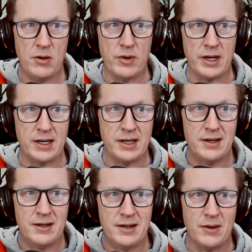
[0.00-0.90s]
I want
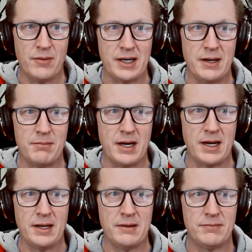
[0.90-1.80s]
to get
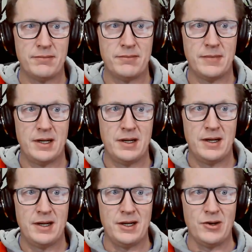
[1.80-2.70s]
my
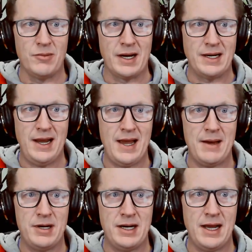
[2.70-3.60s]
my
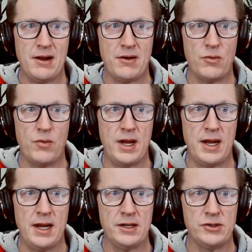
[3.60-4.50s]
cabinet out of the
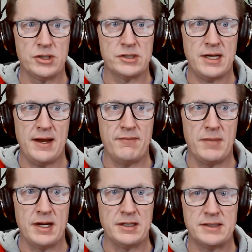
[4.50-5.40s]
way and just have
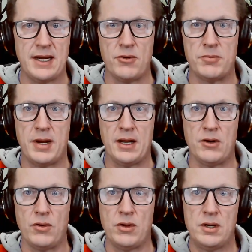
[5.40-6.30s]
my sound
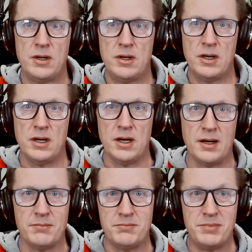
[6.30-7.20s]
panel
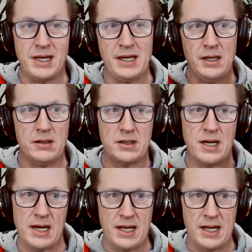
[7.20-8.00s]
be kind